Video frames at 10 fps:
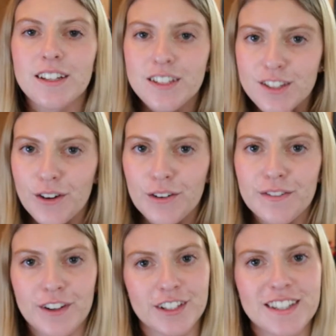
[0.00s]
So
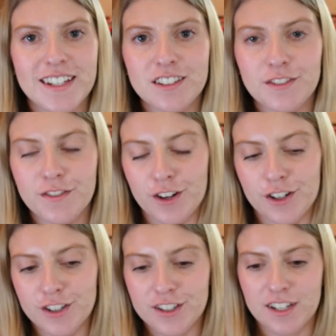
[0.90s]
first things
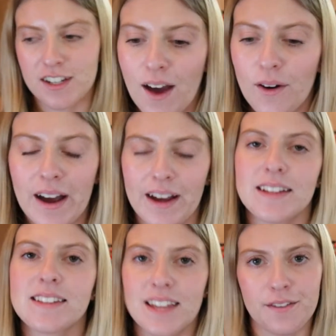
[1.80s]
first, how I
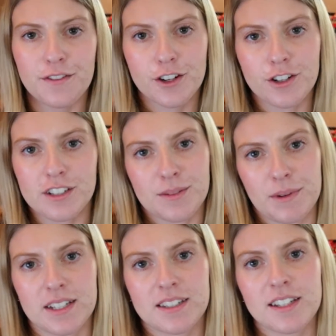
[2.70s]
save for Christmas.